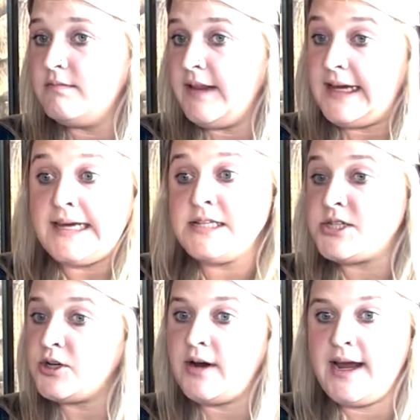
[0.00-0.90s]
like
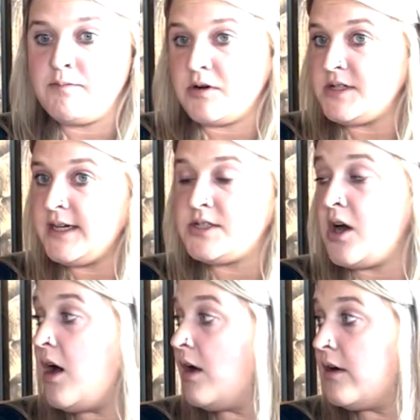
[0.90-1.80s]
Instagram or
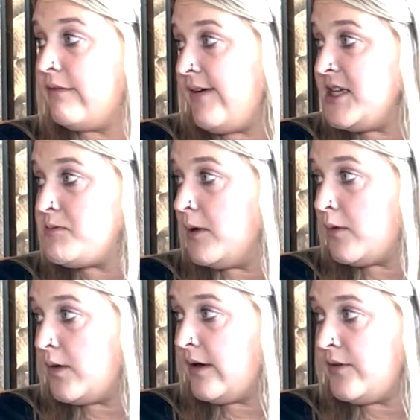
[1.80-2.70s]
TikTok or Facebook,
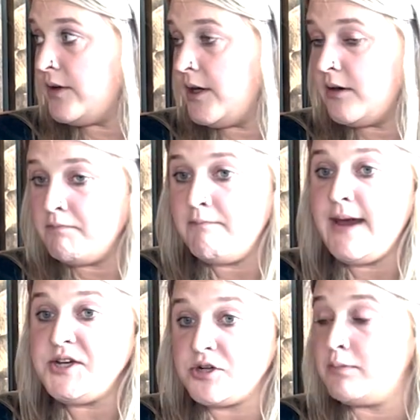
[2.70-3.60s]
whatever your
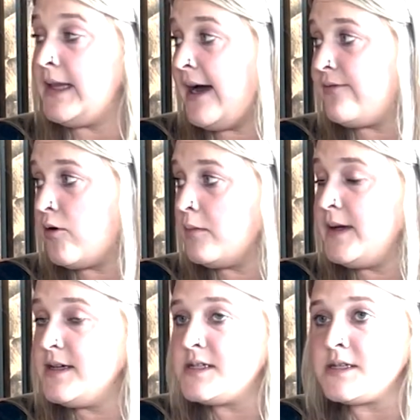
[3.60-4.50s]
major platform
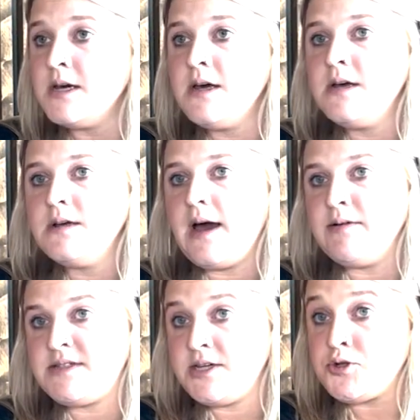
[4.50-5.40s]
is. I
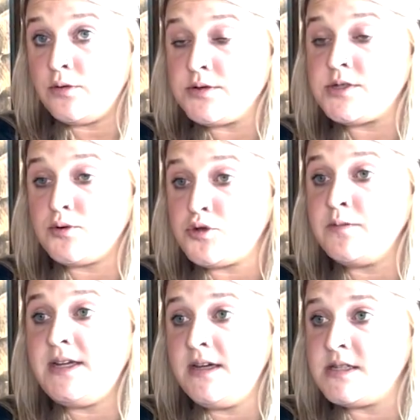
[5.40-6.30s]
would say social
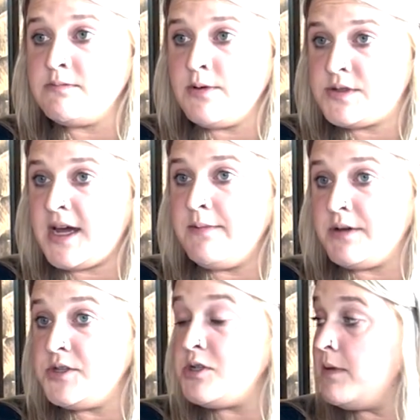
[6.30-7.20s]
media is the most
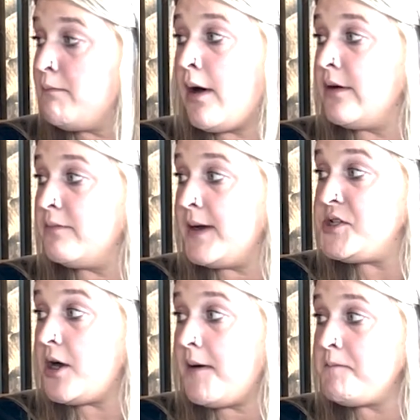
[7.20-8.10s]
time-consuming part of my
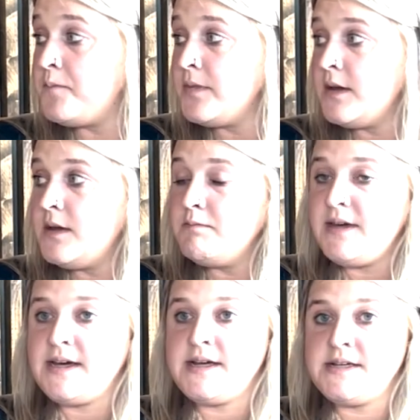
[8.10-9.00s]
job,
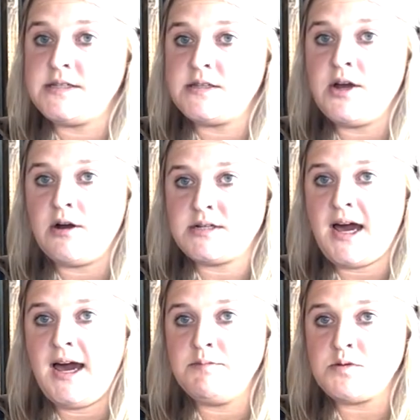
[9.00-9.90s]
because there are
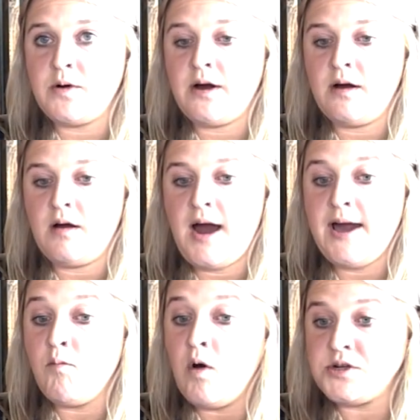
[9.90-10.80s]
times where I
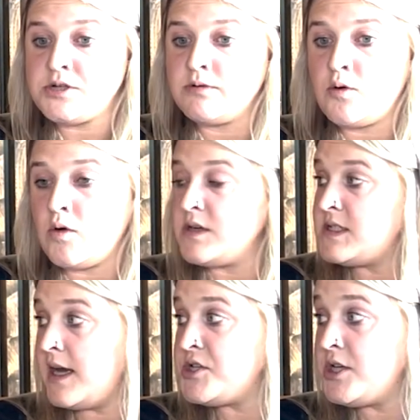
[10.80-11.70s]
want to record a
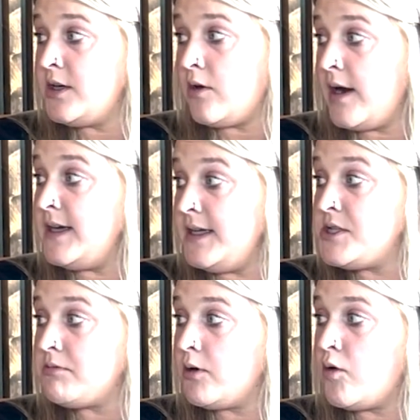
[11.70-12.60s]
session or I need
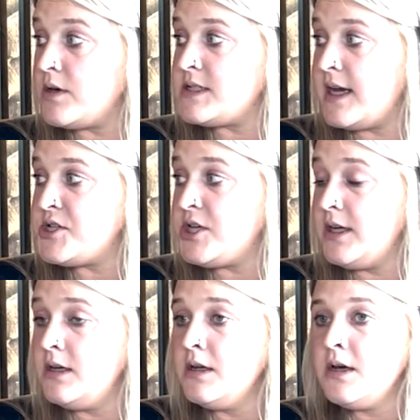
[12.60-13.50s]
to record a
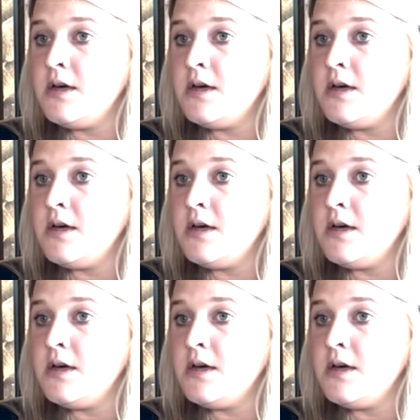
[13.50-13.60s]
session,